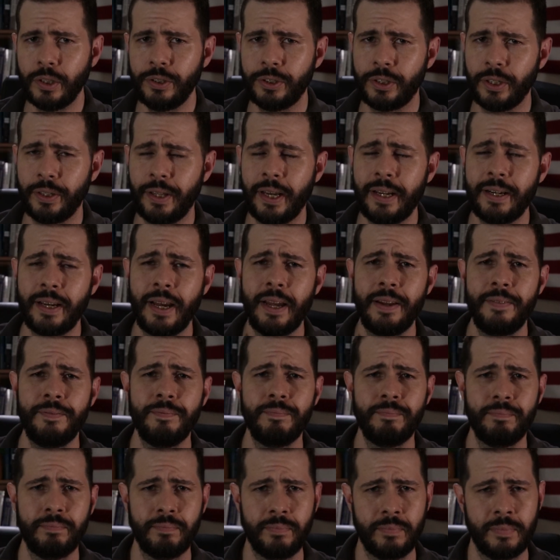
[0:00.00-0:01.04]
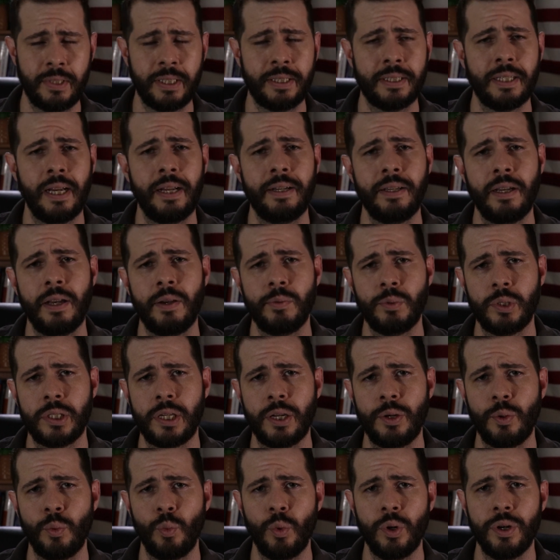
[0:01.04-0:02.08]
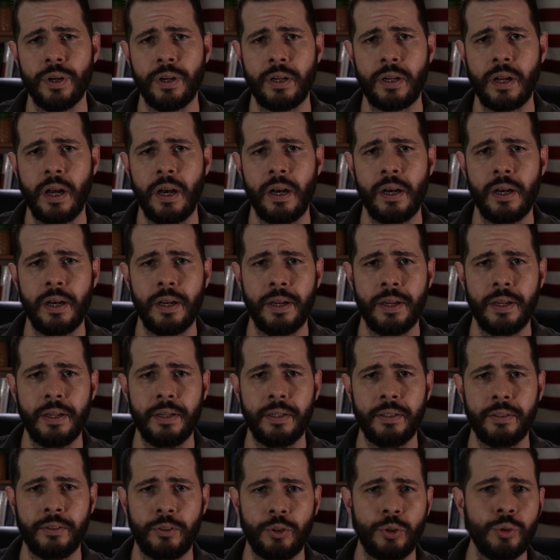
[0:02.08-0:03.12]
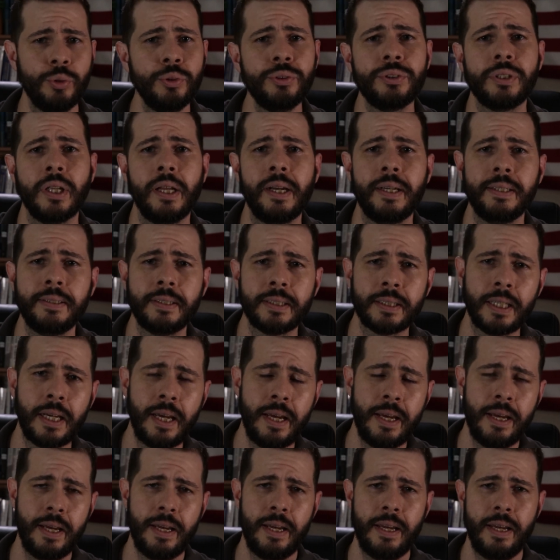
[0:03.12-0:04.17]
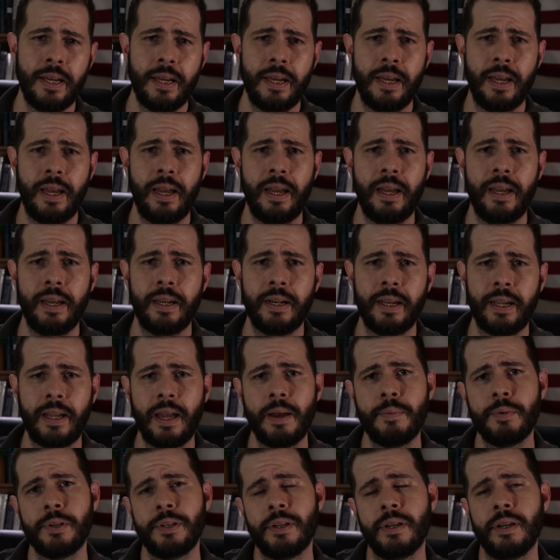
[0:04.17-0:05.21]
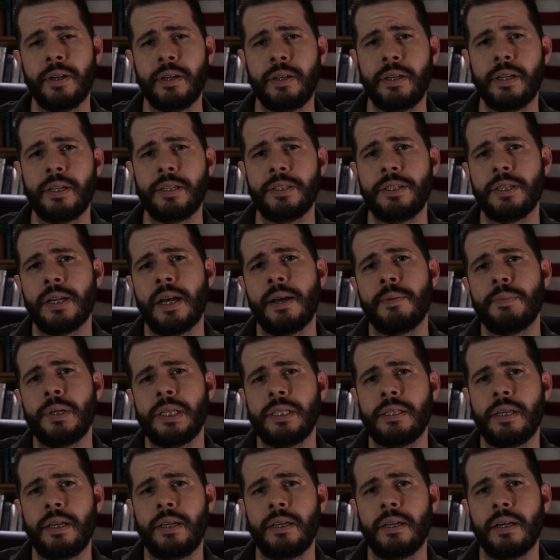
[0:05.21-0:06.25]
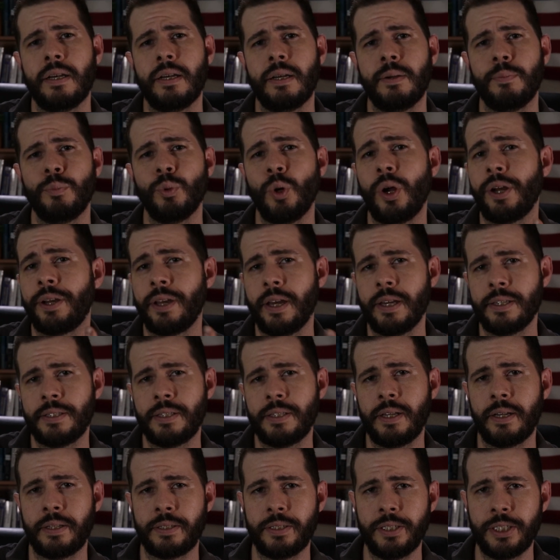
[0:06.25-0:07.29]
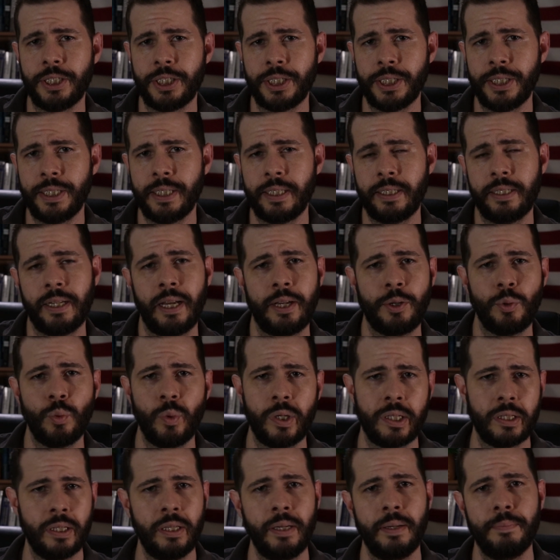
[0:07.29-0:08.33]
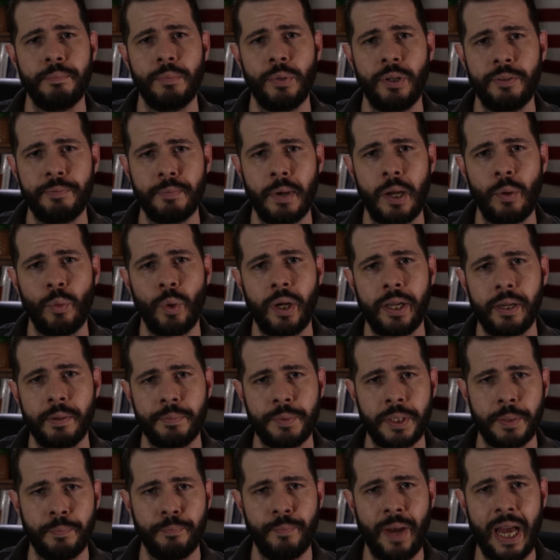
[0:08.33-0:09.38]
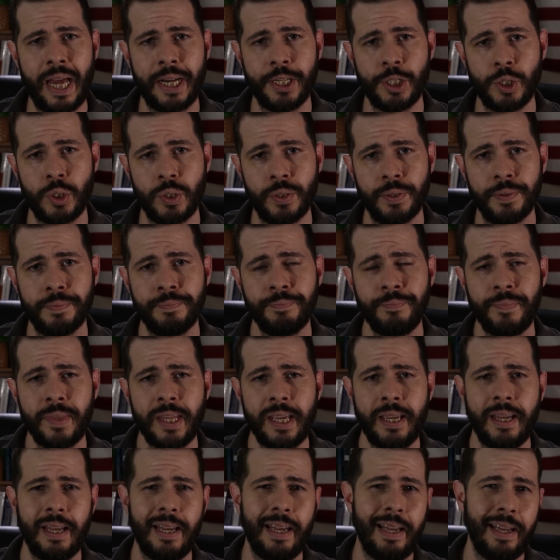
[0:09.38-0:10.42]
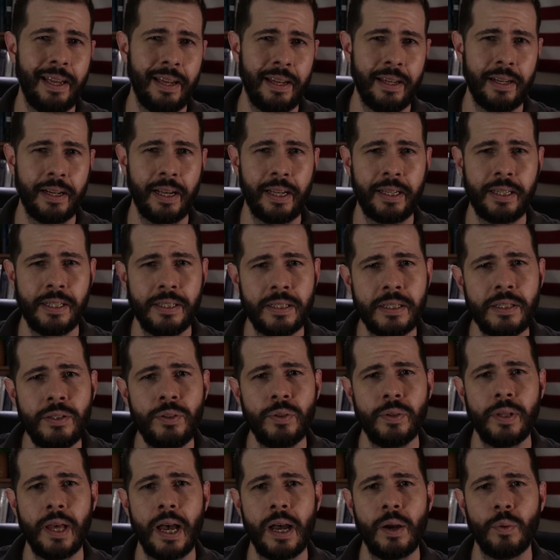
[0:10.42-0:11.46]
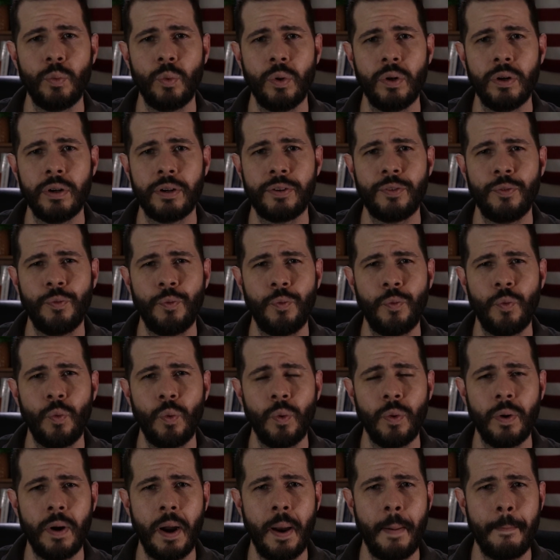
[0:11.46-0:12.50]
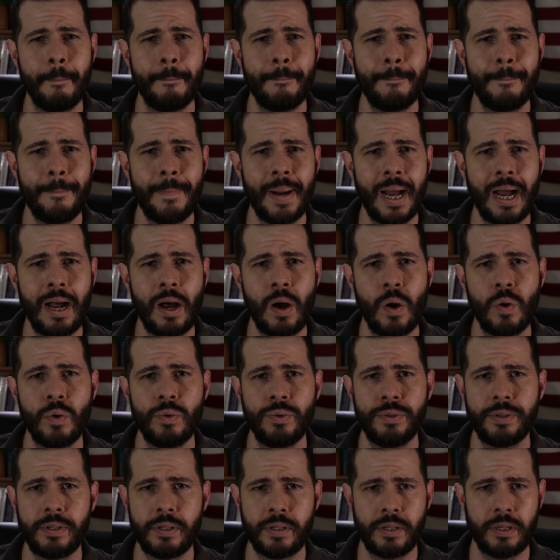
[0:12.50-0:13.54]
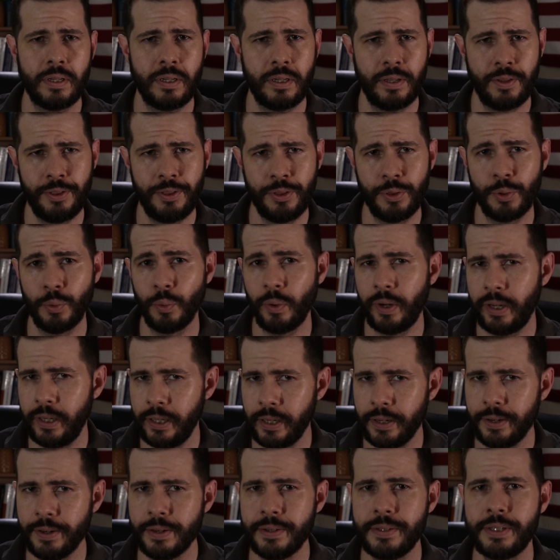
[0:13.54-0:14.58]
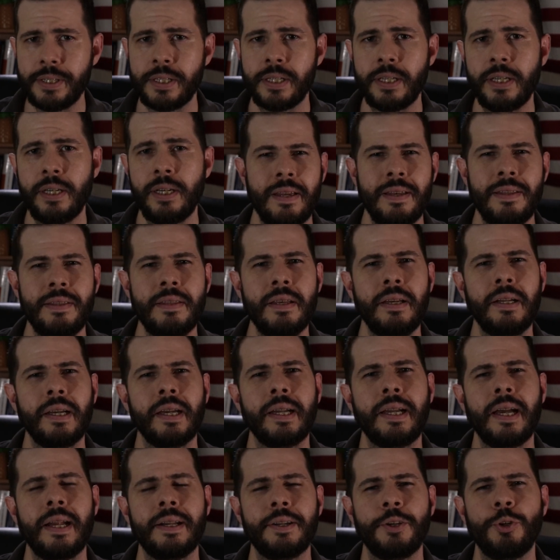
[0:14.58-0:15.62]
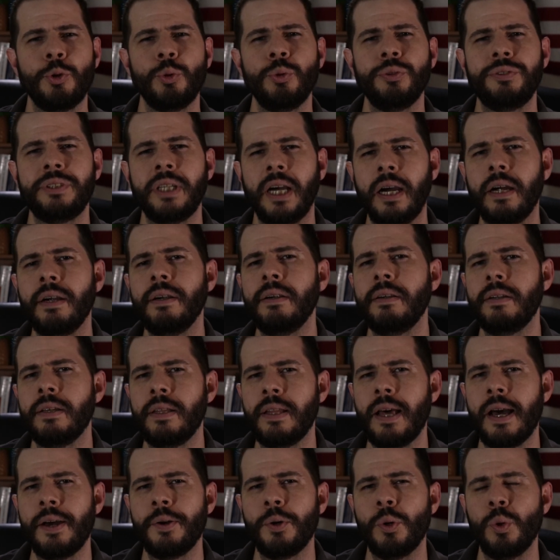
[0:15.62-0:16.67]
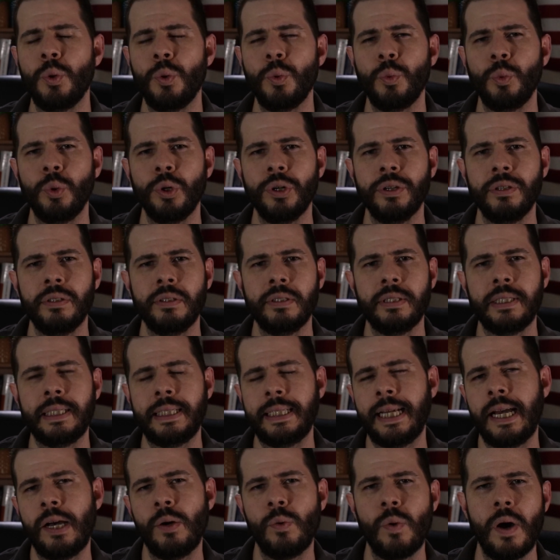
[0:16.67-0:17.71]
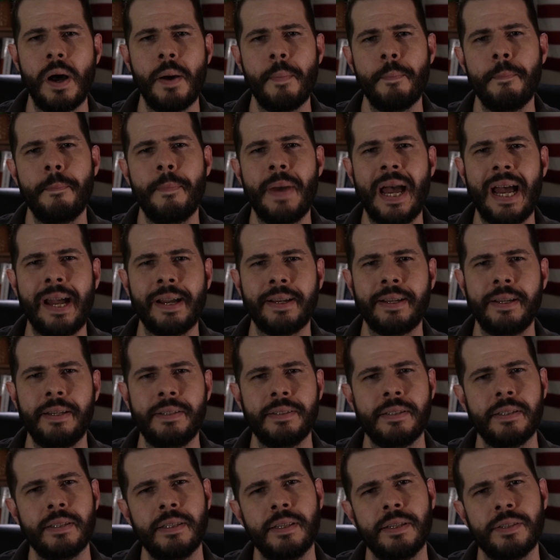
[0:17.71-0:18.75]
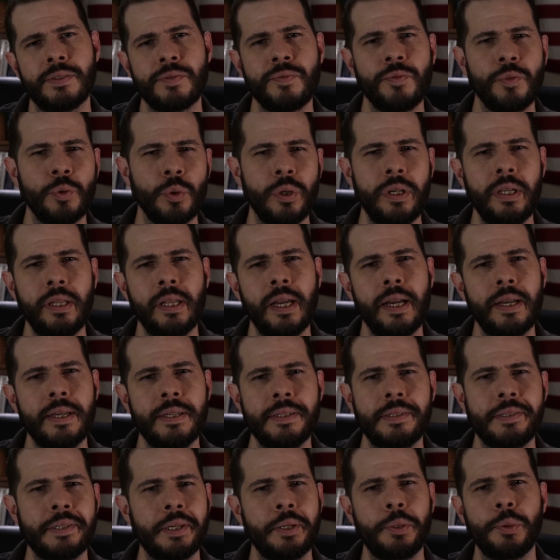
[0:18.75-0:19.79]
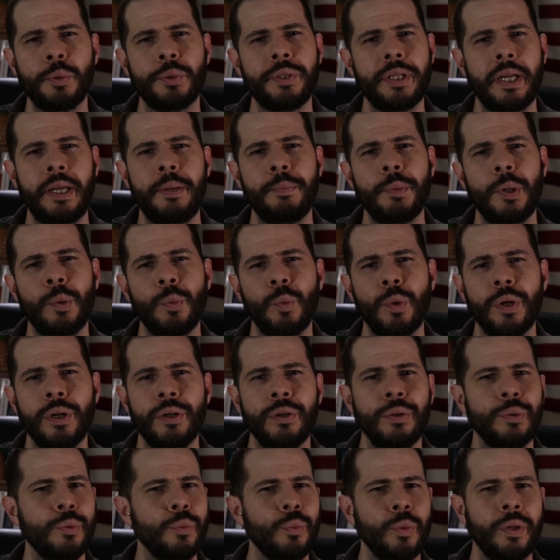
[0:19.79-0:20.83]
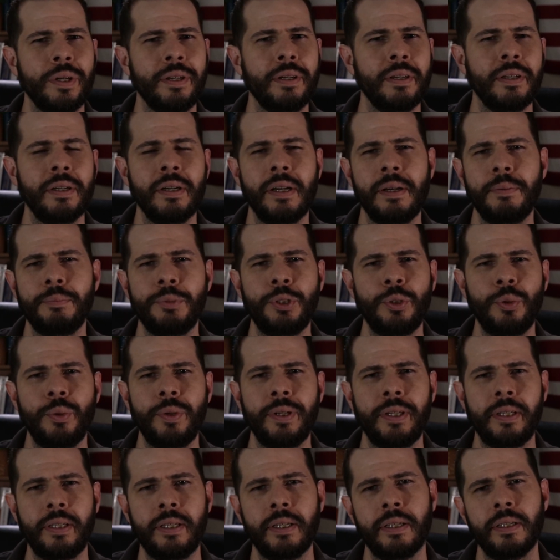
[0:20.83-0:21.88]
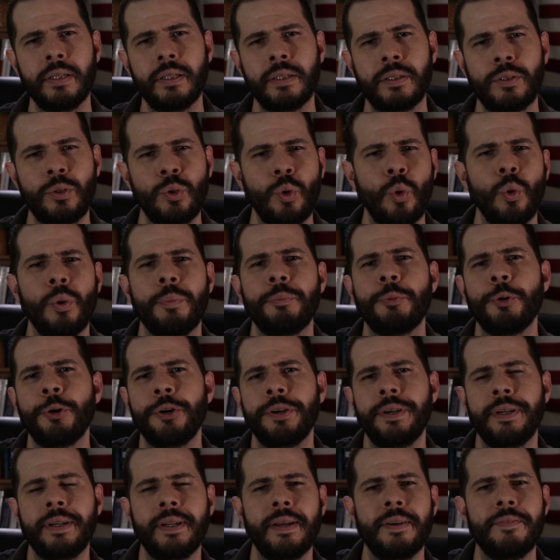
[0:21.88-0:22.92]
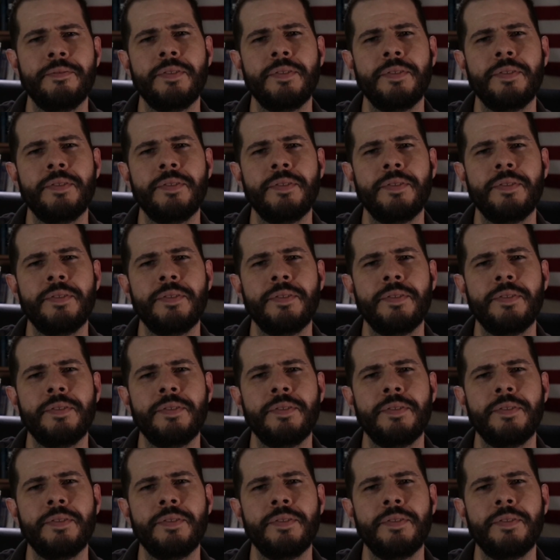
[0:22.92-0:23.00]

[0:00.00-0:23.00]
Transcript: So then I decided I was gonna work on cruise lines, and I got a job as a broadcast technician. I quickly moved my way up to manager, and I continued that work for about 3 years. Then I kind of grew tired of that whole world, and now I'm back into this freelance entertainment world, where I'm doing corporate